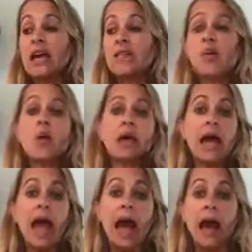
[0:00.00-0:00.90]
if you want
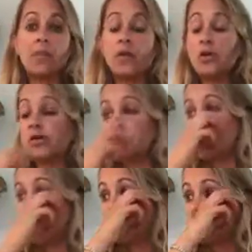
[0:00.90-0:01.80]
an app, you can do
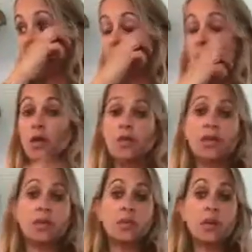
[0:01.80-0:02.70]
that. I've seen some cute
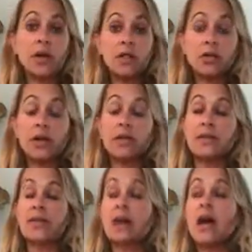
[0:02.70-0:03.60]
things on
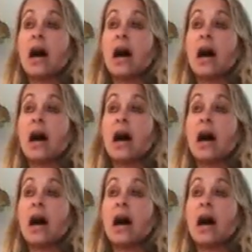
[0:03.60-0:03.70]
Pinterest.